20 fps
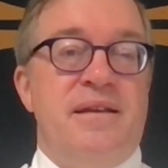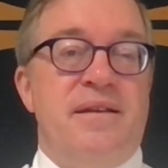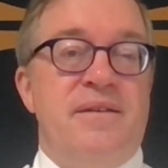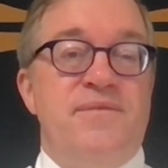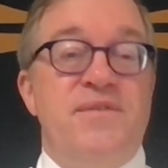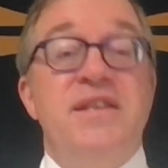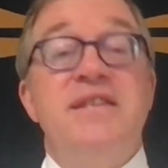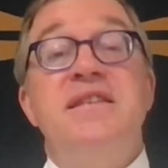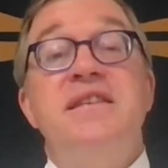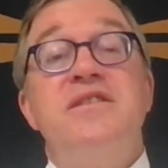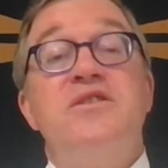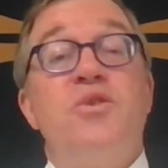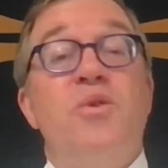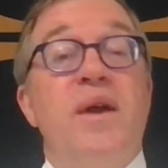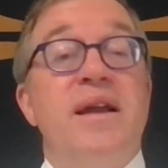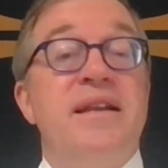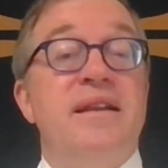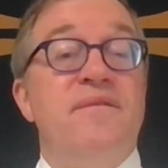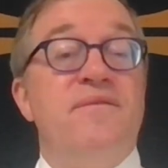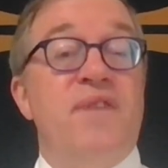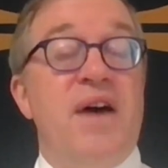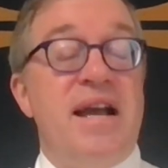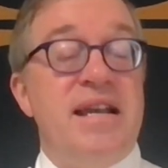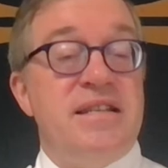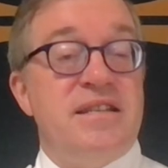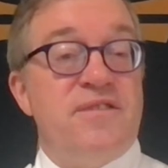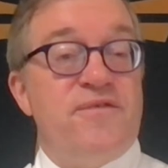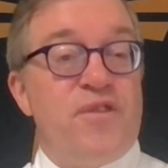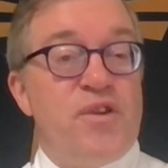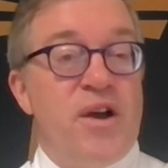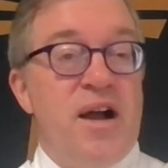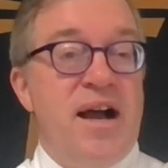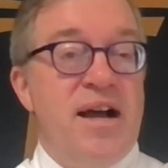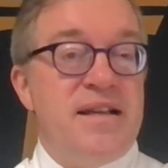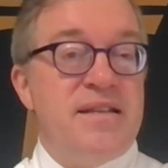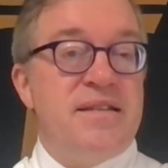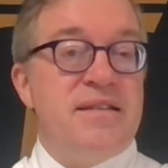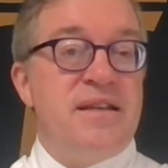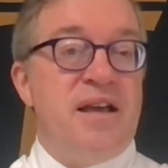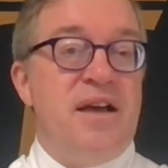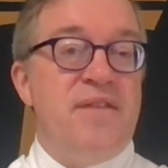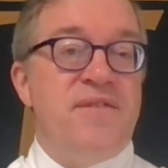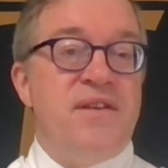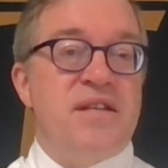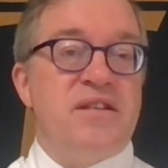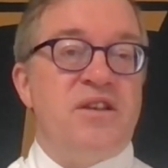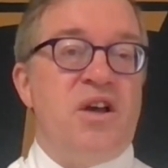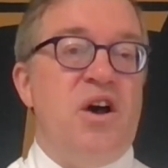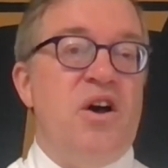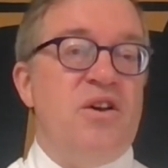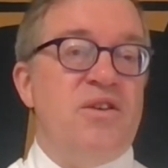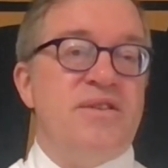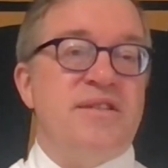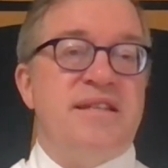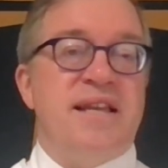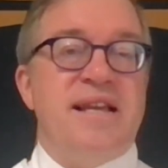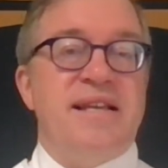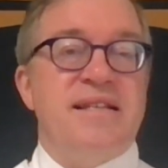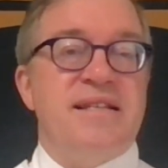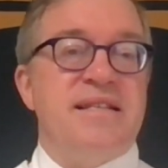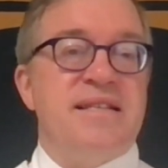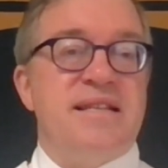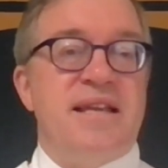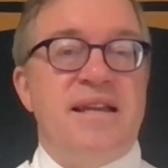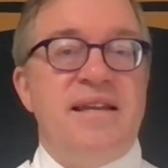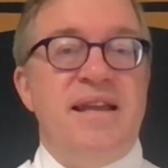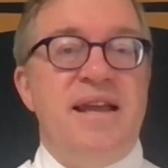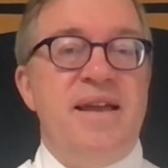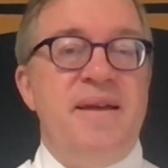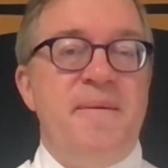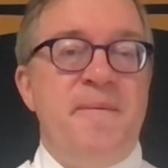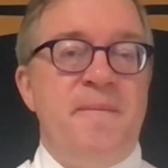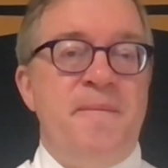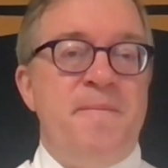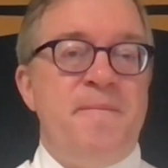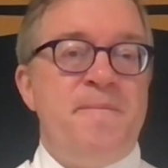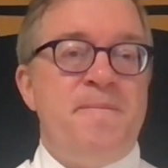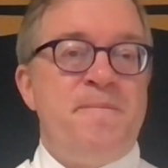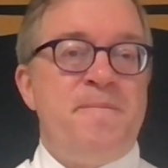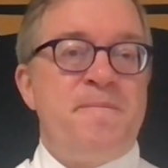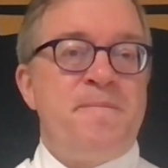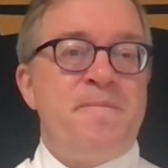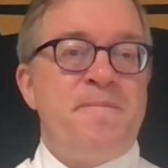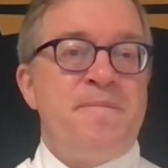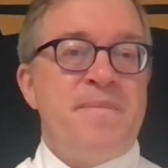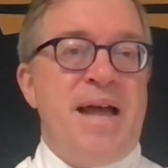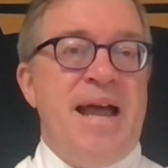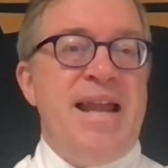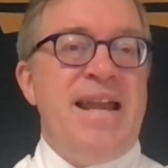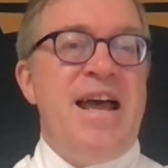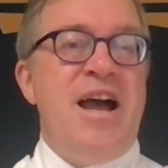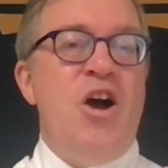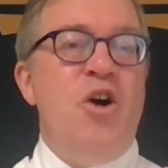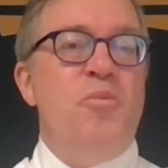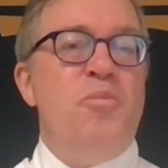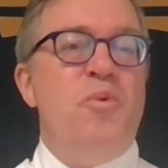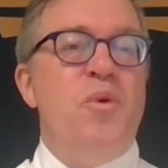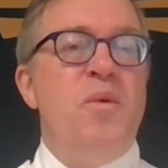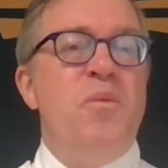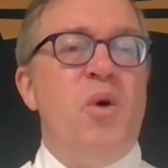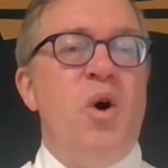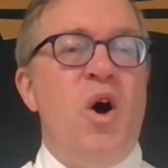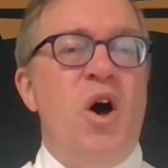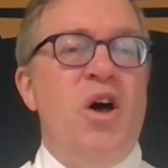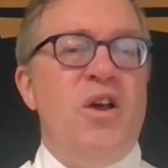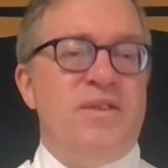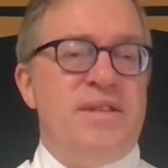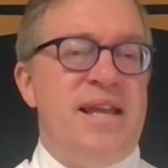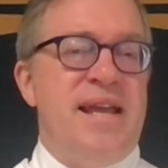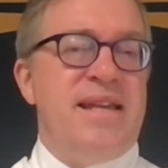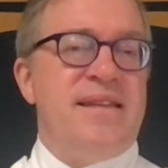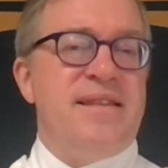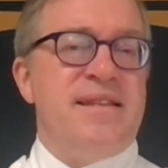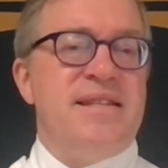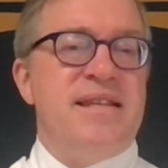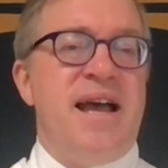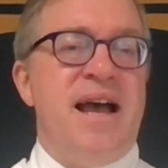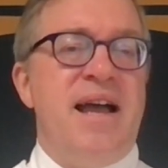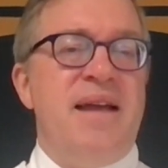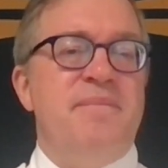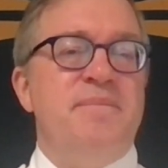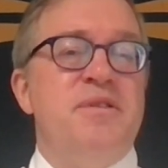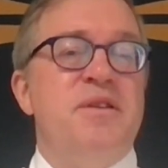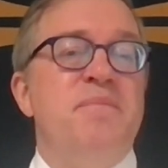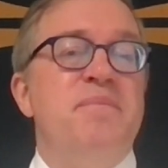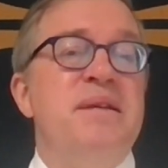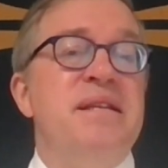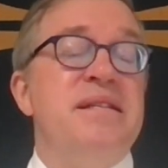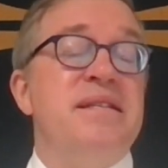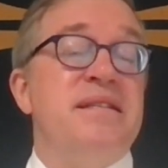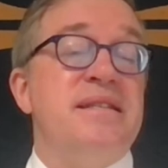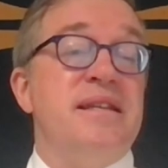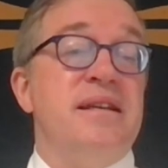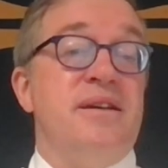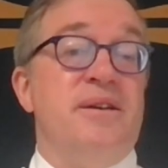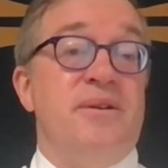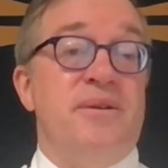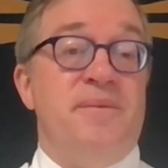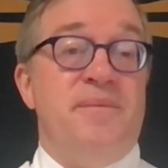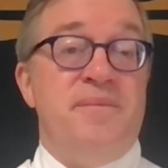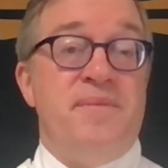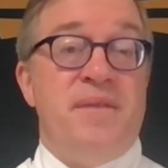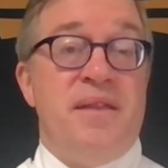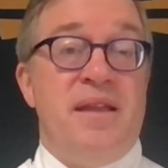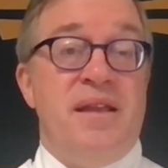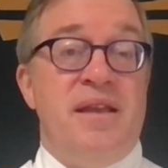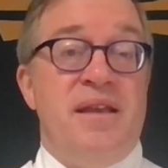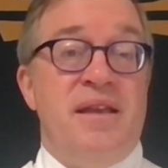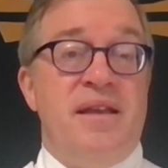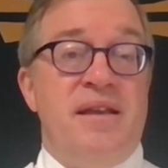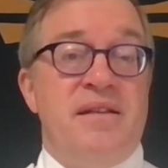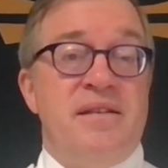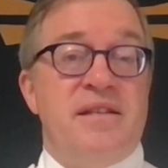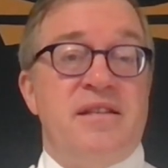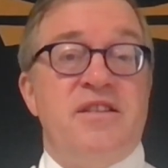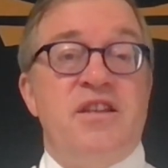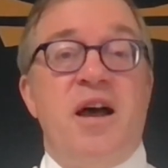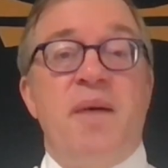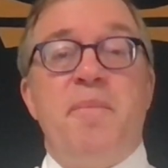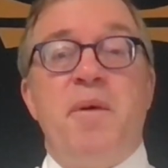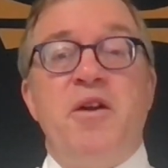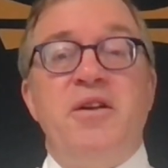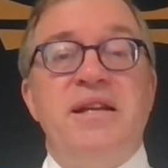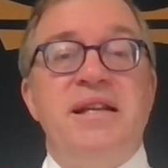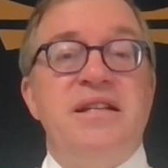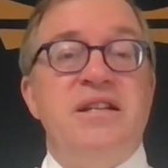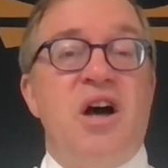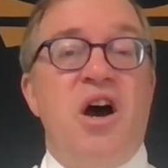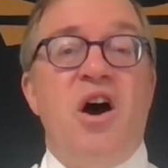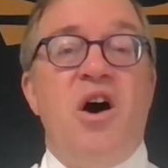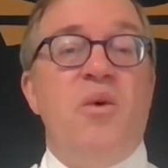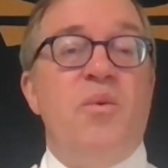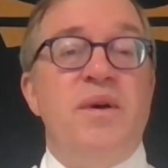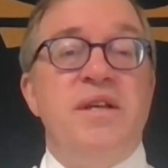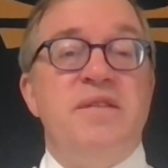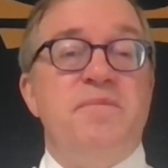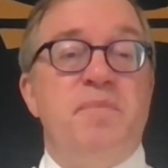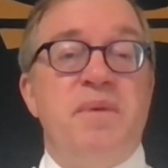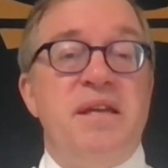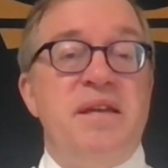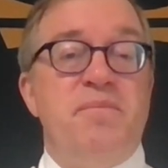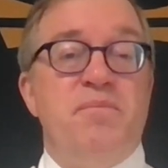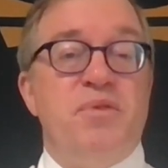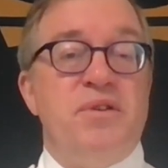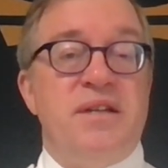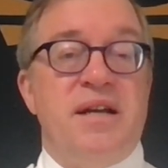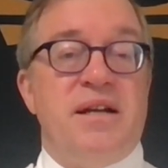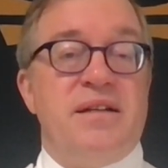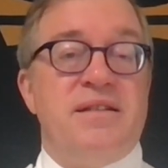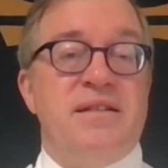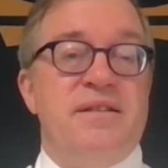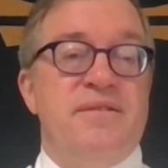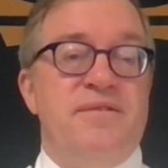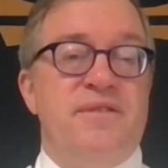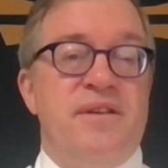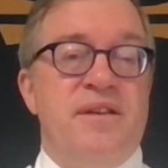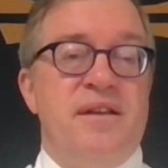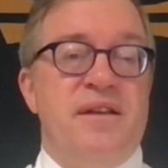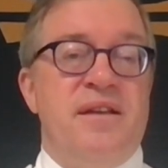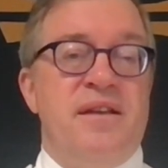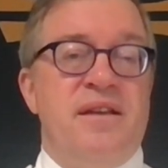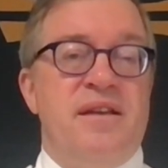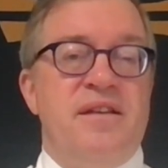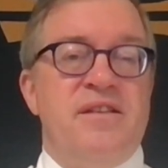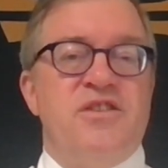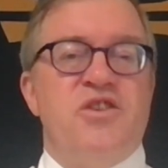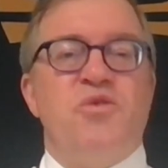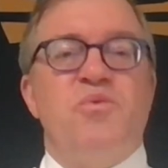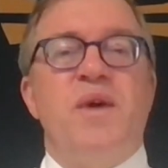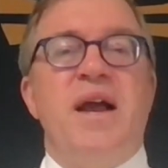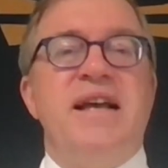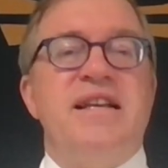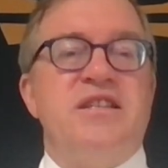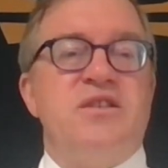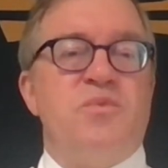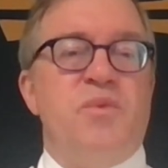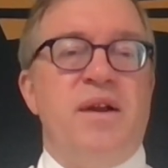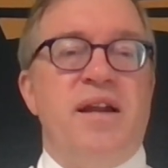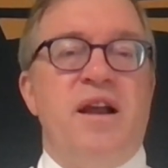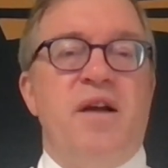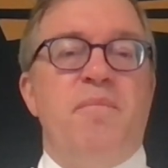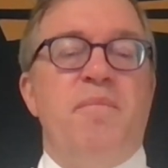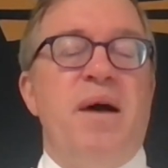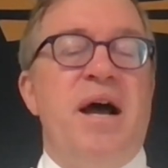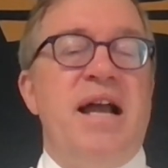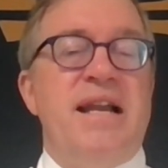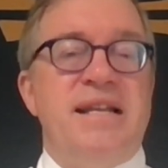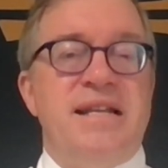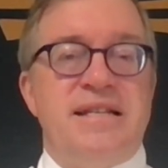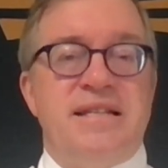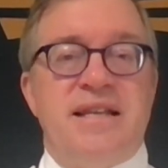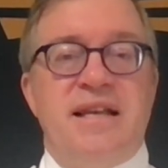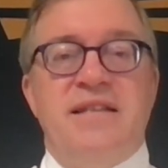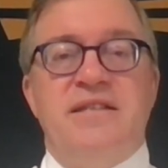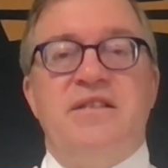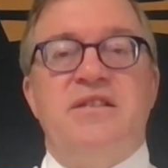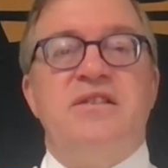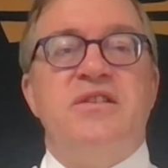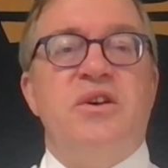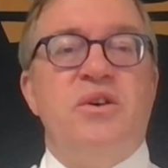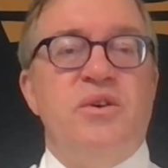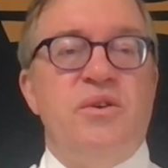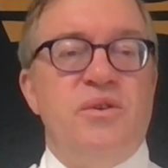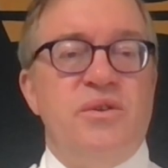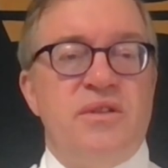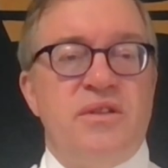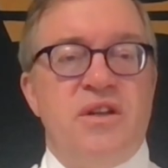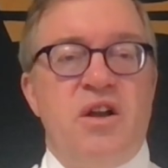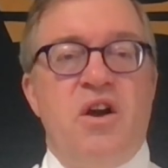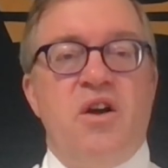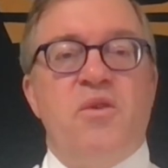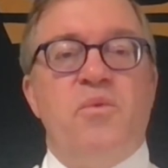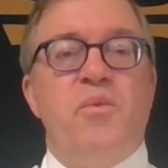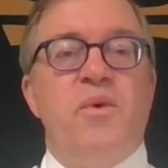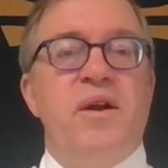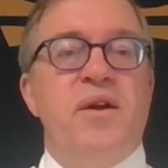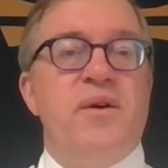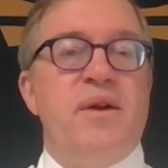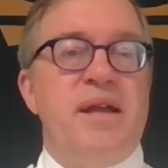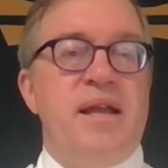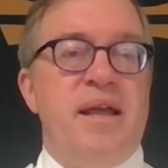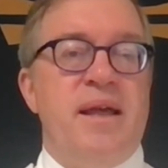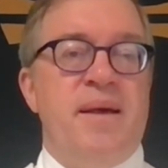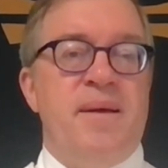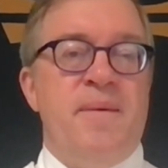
This is great advice for us on this All Saints Sunday, and I hope we will all take the time to be still, to stop our need to always be productive, to rest when our bodies and souls are weary.